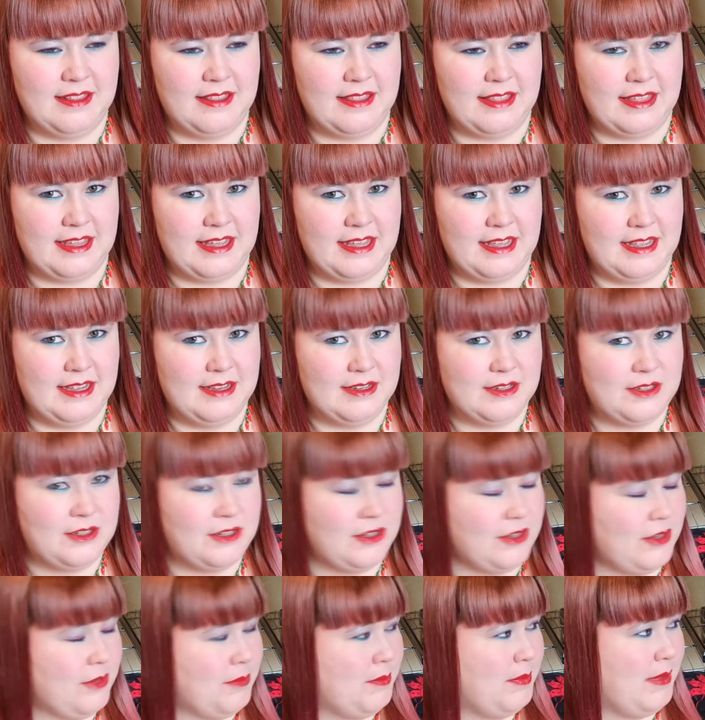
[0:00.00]
the
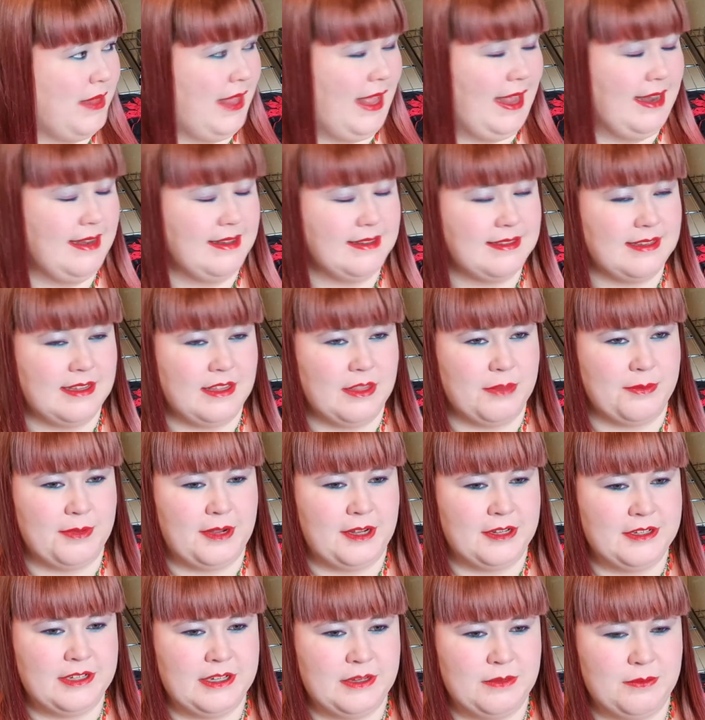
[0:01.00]
two plants at the
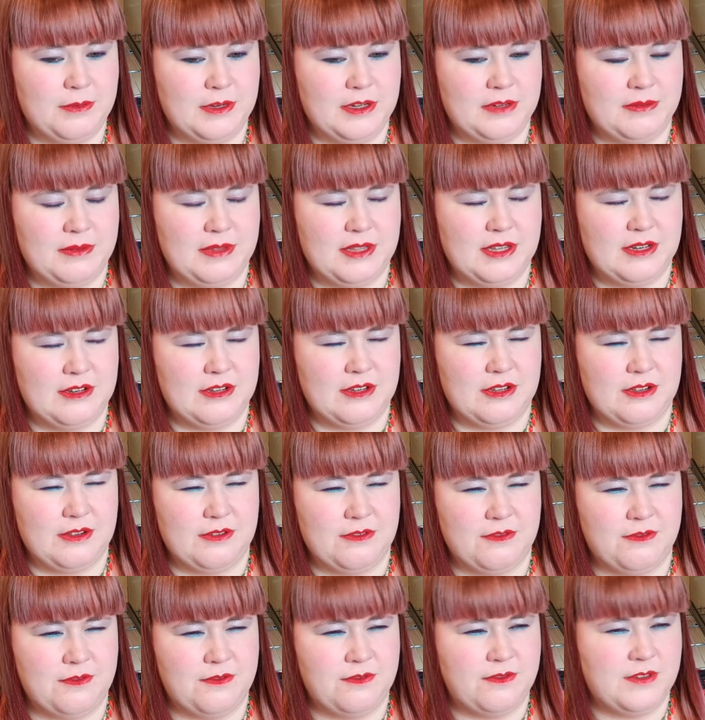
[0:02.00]
bottom, which were the two
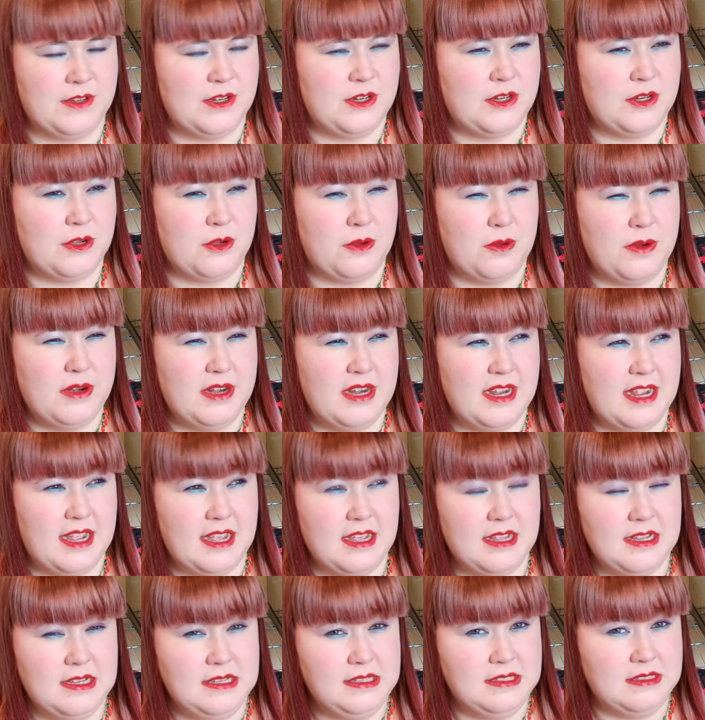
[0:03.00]

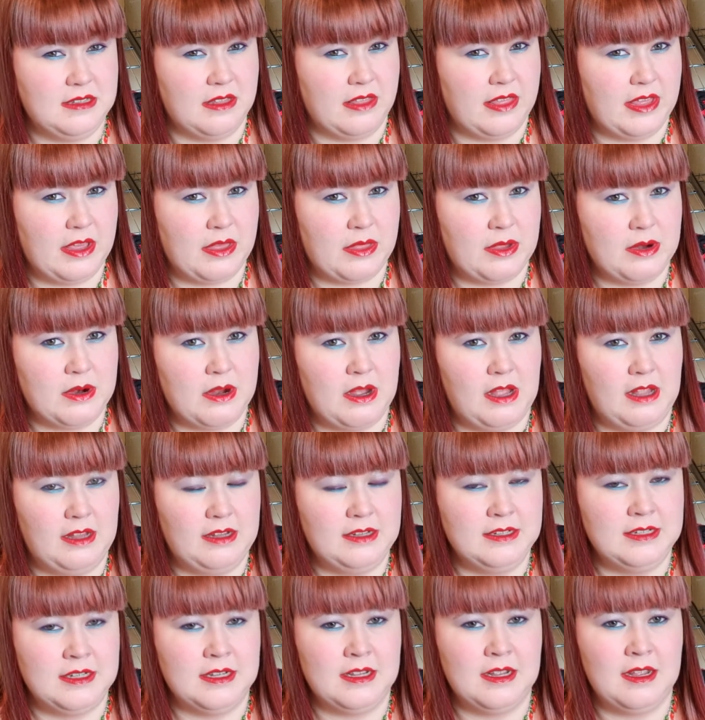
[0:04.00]
phytonias, I think they're
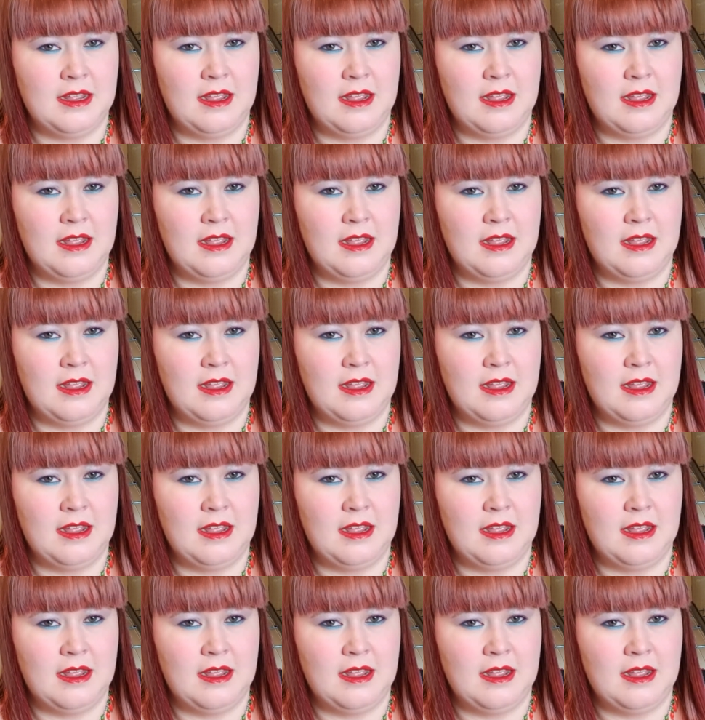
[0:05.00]
called,